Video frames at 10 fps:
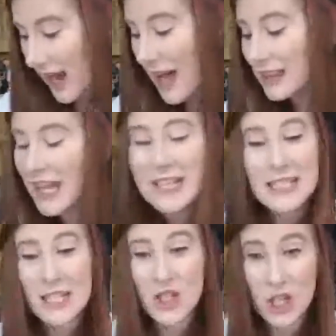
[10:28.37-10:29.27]
I
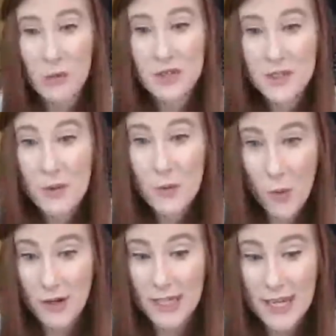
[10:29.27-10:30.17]
liked that she was so
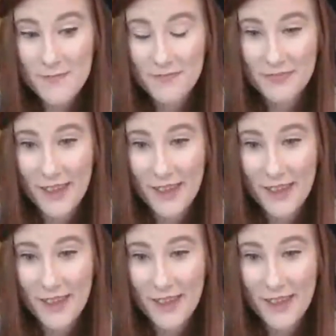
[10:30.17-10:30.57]
quirky.